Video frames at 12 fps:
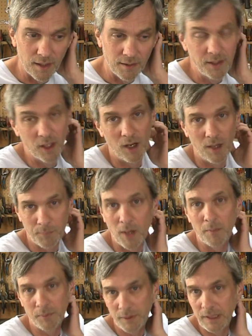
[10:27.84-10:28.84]
know, I
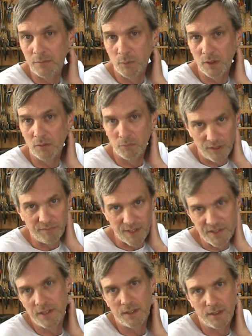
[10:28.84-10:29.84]
probably will
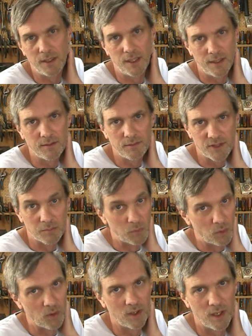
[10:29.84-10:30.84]
revisit it some
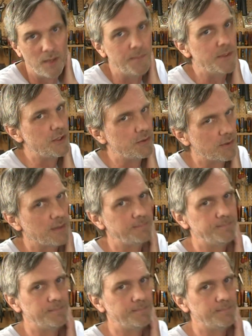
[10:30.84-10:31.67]
more, I'm sure.